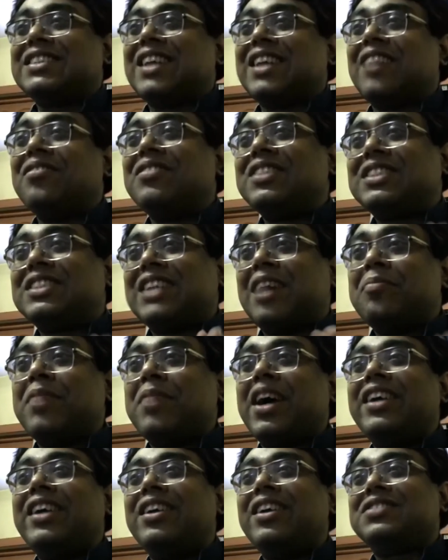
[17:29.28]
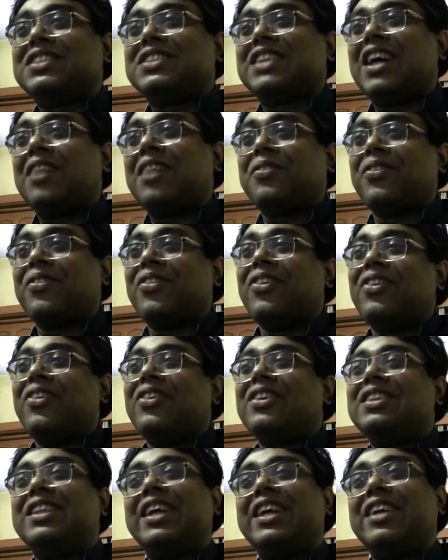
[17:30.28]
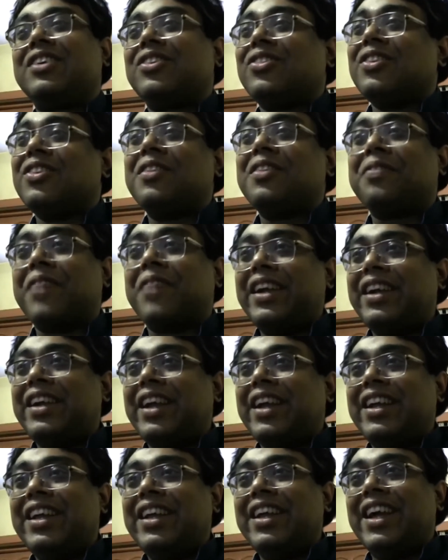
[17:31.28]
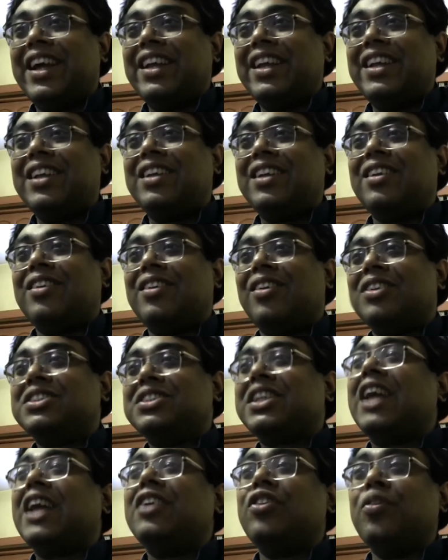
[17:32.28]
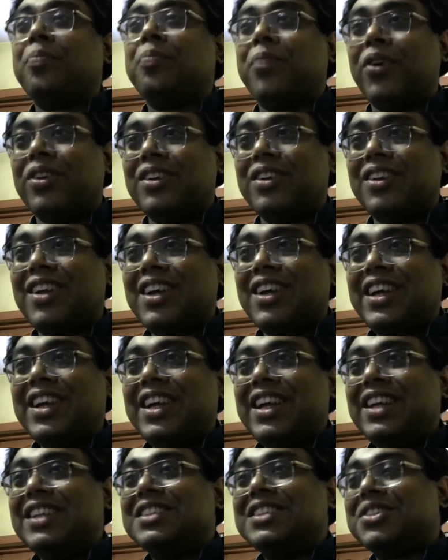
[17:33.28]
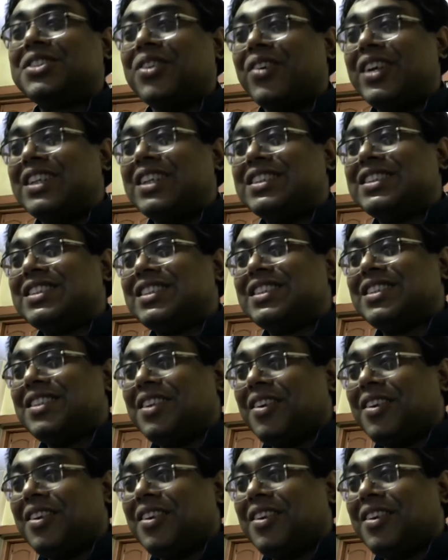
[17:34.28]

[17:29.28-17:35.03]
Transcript: some some kind of stuff, they couldn't find any any logical loophole in his stories.